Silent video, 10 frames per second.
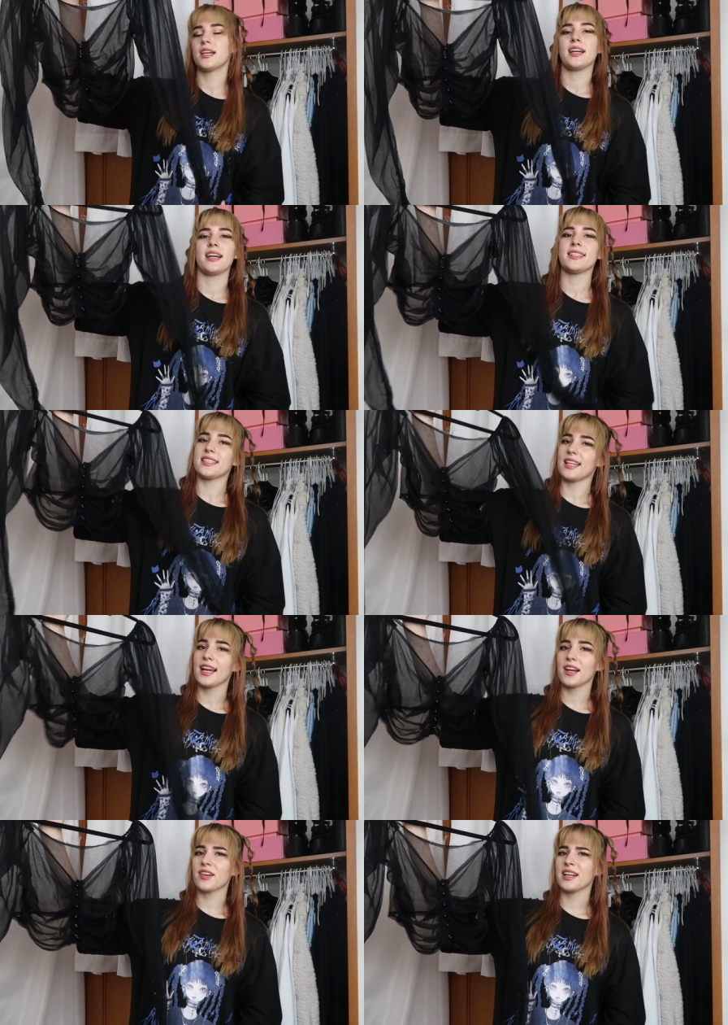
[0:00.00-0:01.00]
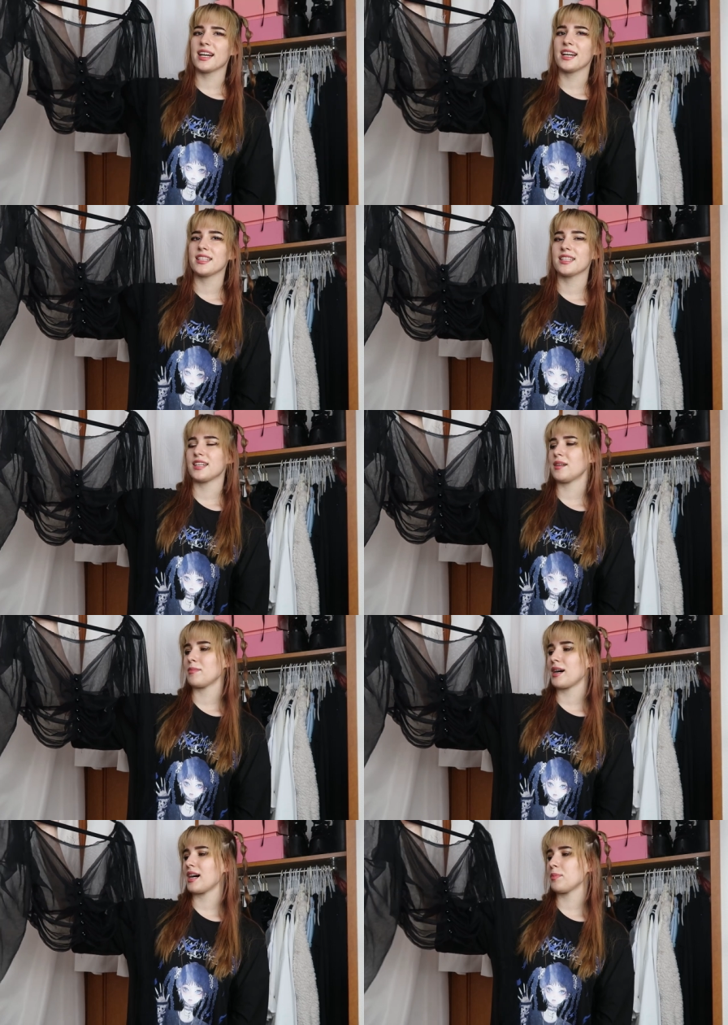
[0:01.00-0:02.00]
It's a layering
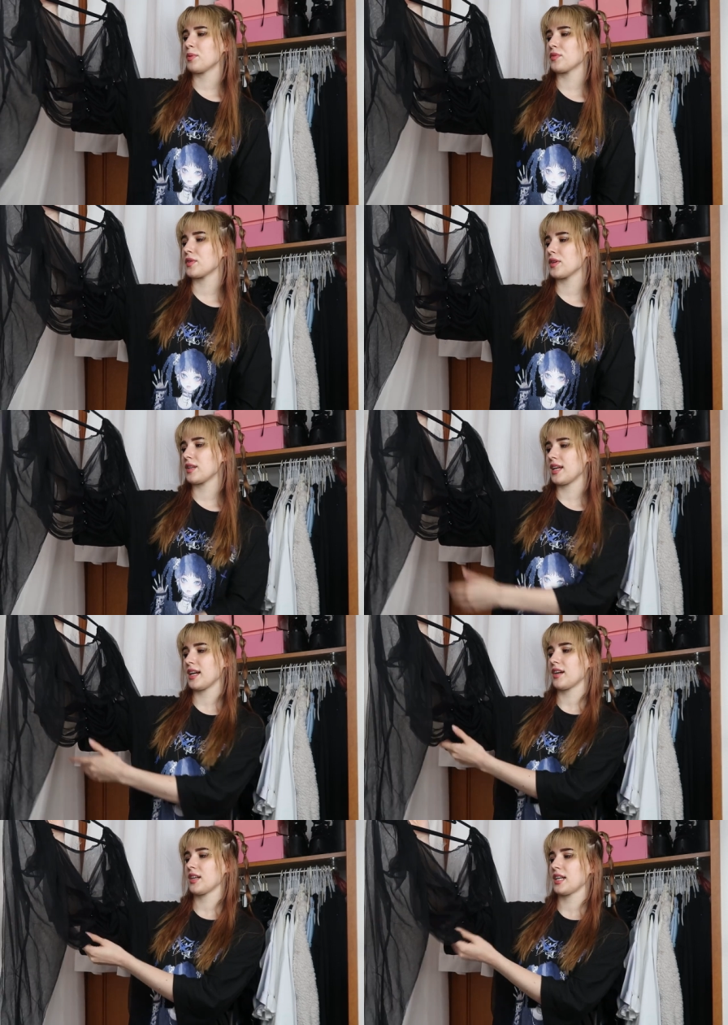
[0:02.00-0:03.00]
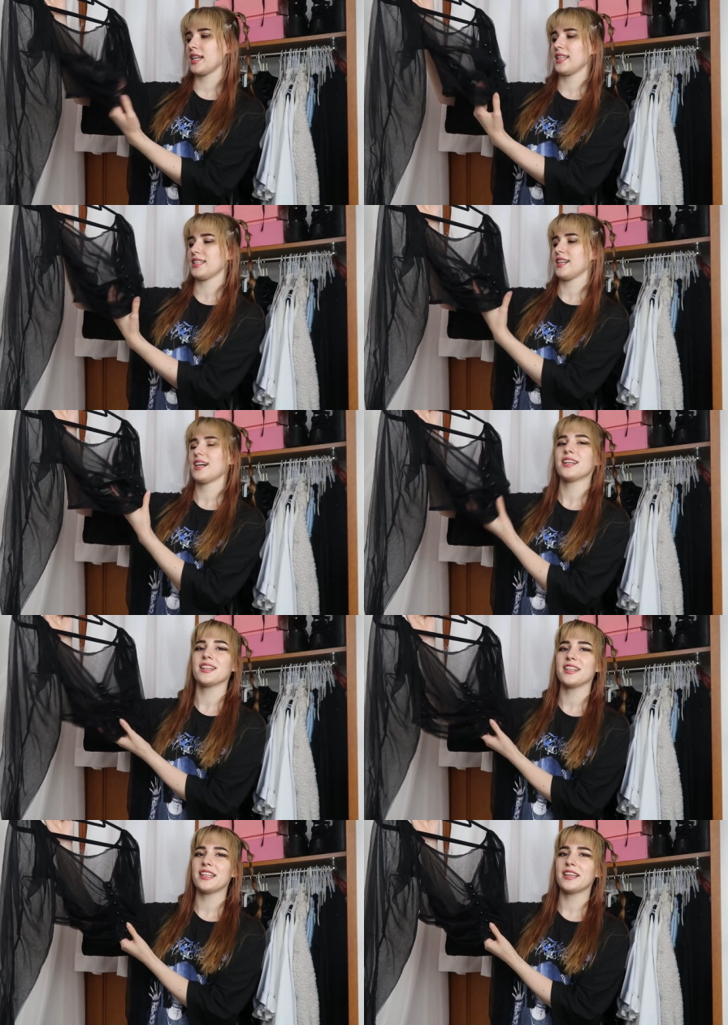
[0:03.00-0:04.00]
item. I prefer layering it
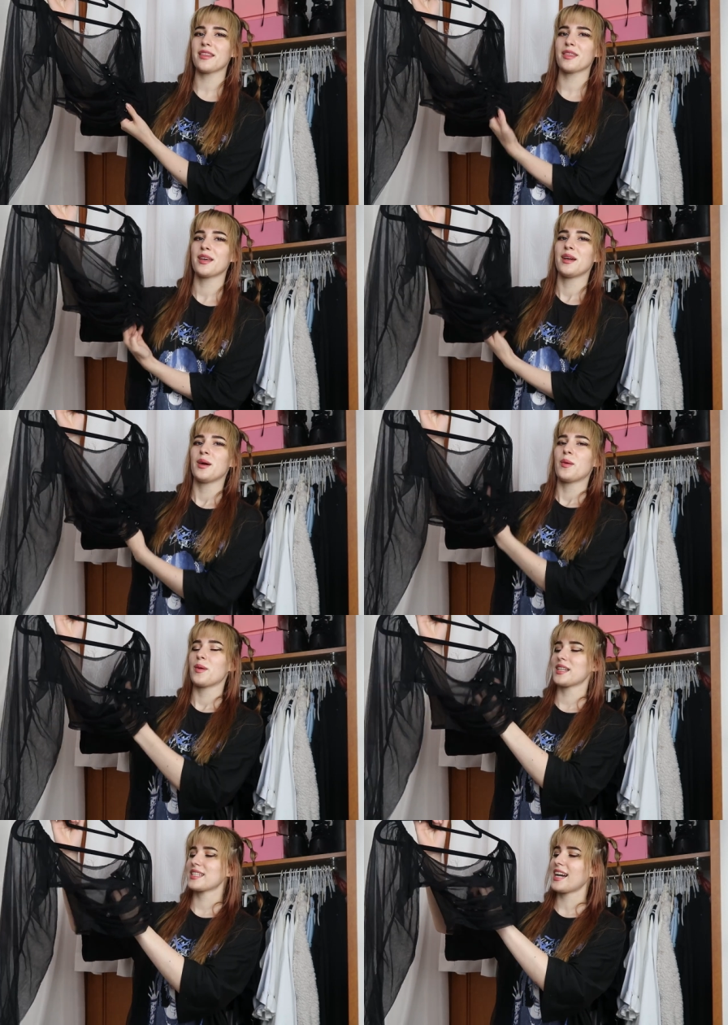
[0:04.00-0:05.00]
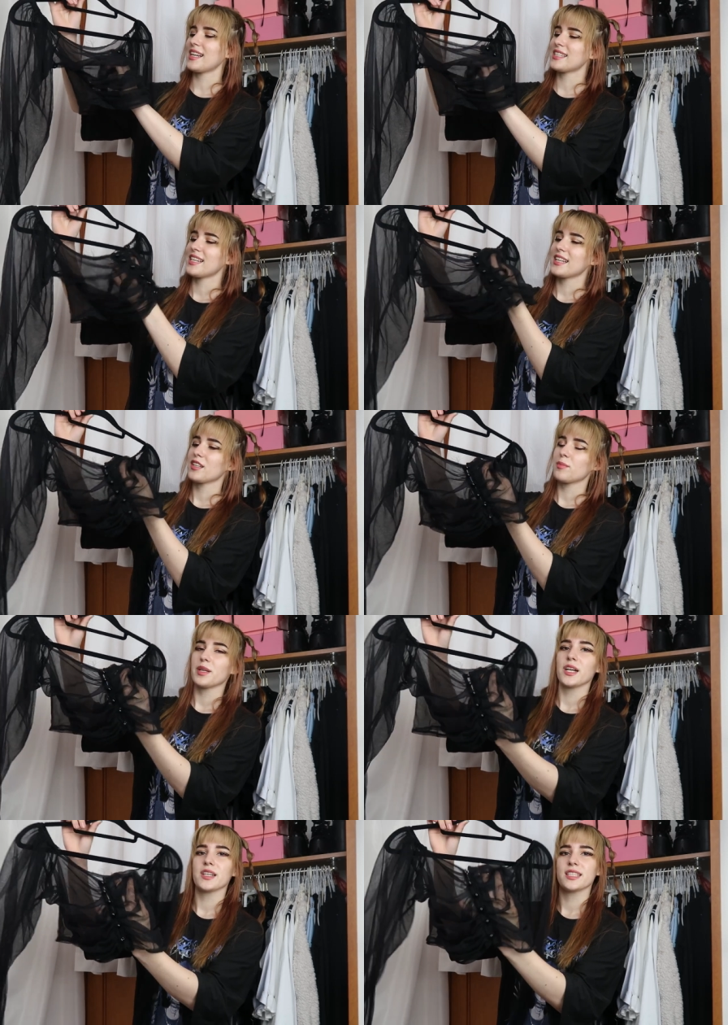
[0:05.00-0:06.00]
underneath which is kind of sad though
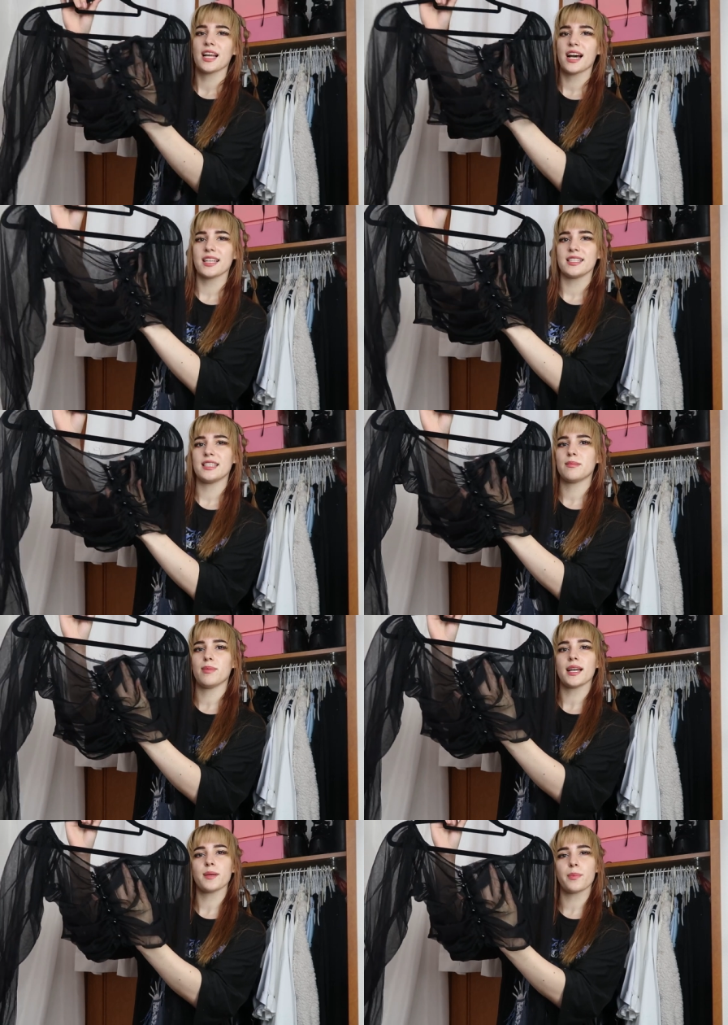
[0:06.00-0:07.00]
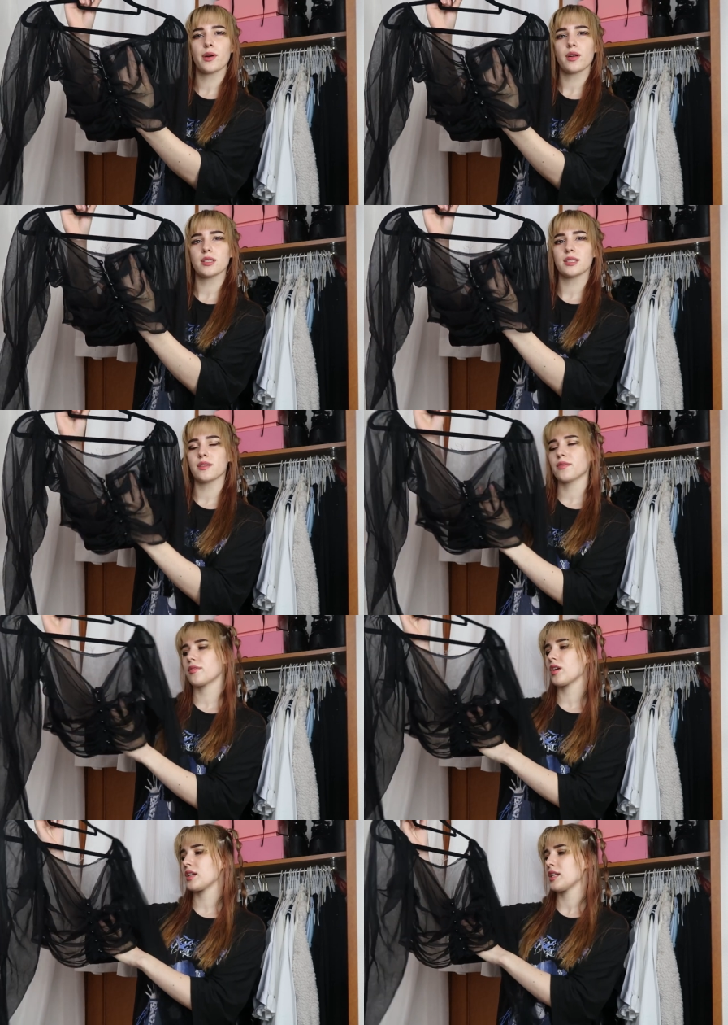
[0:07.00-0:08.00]
because it has these black pearls in the
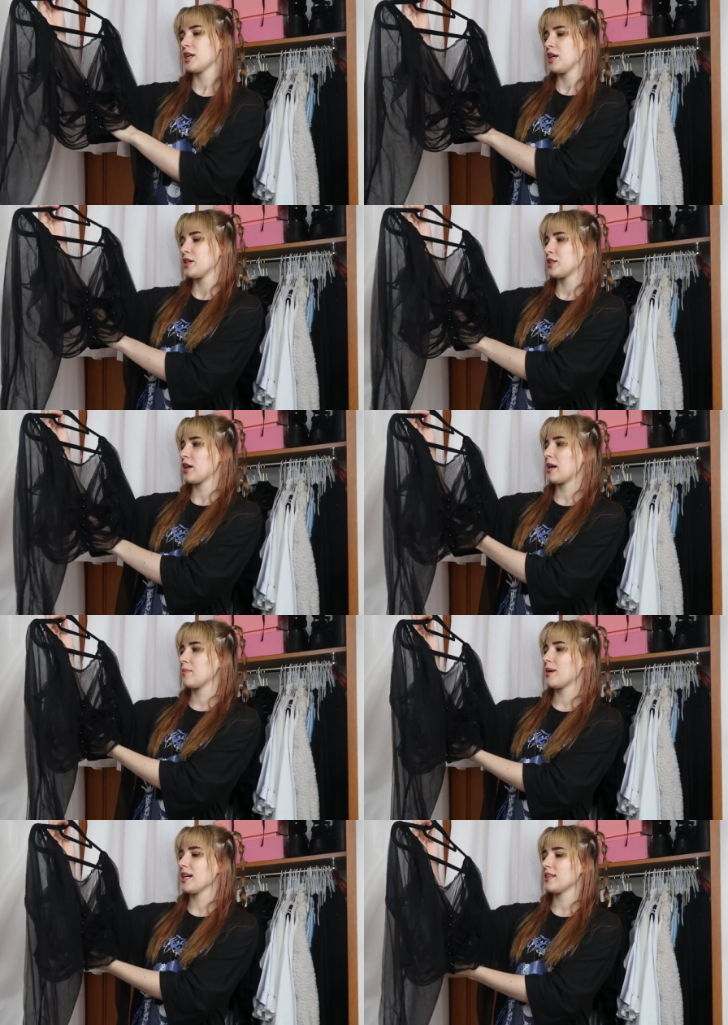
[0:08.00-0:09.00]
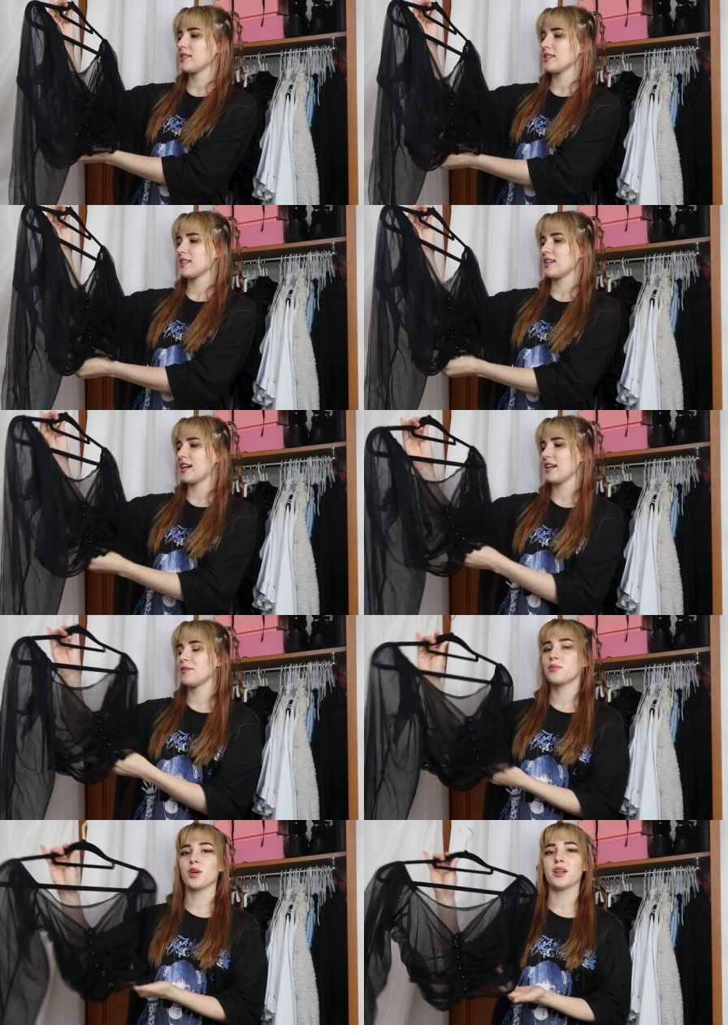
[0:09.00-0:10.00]
front so I might
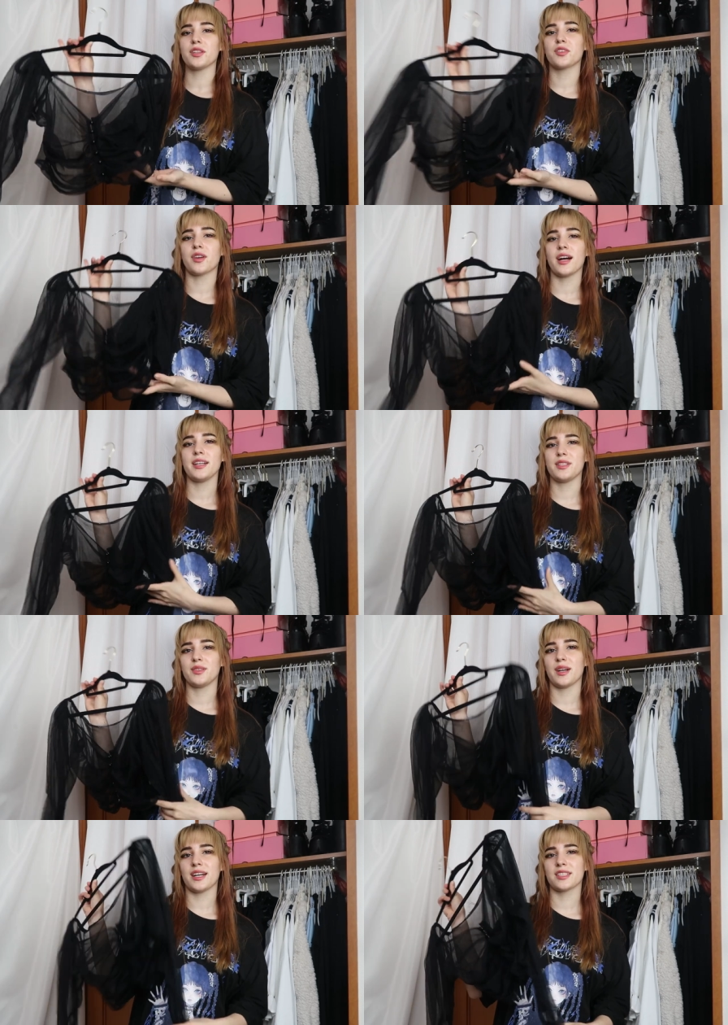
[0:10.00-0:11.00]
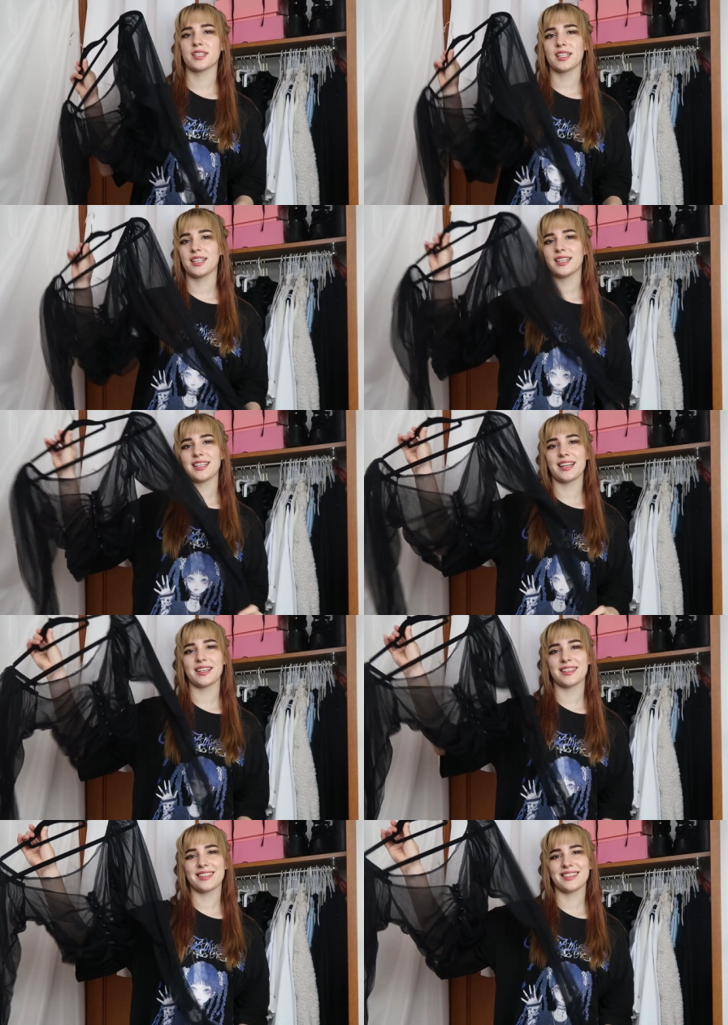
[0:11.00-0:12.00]
I'm gonna try to actually
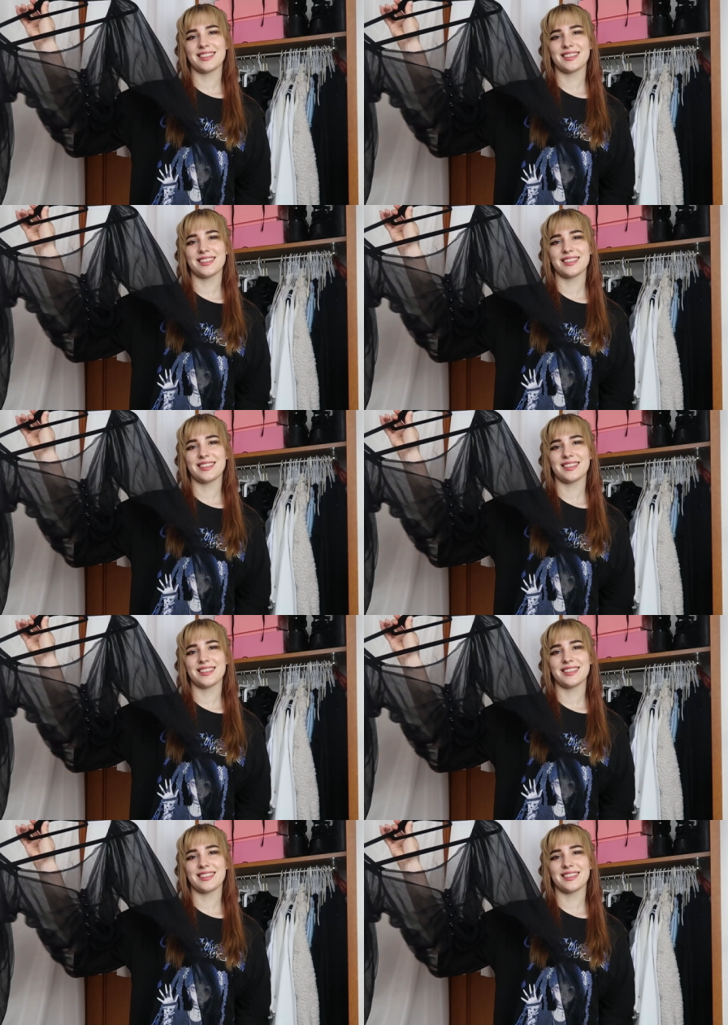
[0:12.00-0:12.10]
like